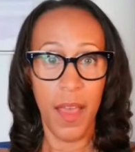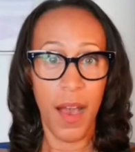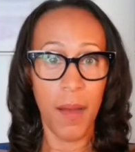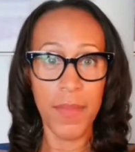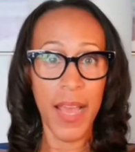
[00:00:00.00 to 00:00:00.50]

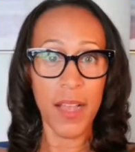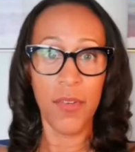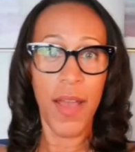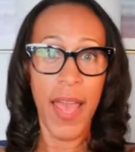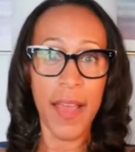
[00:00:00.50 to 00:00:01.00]
I'm not
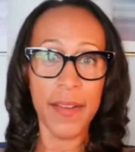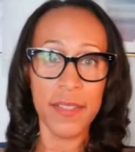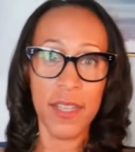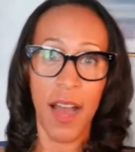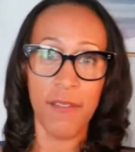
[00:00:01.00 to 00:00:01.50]
going to have these
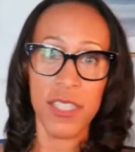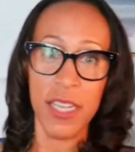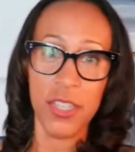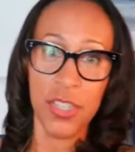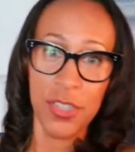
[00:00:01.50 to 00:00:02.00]

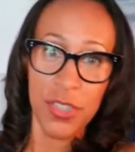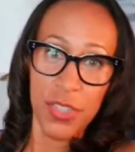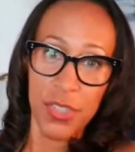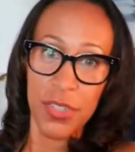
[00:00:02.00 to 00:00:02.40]
conversations.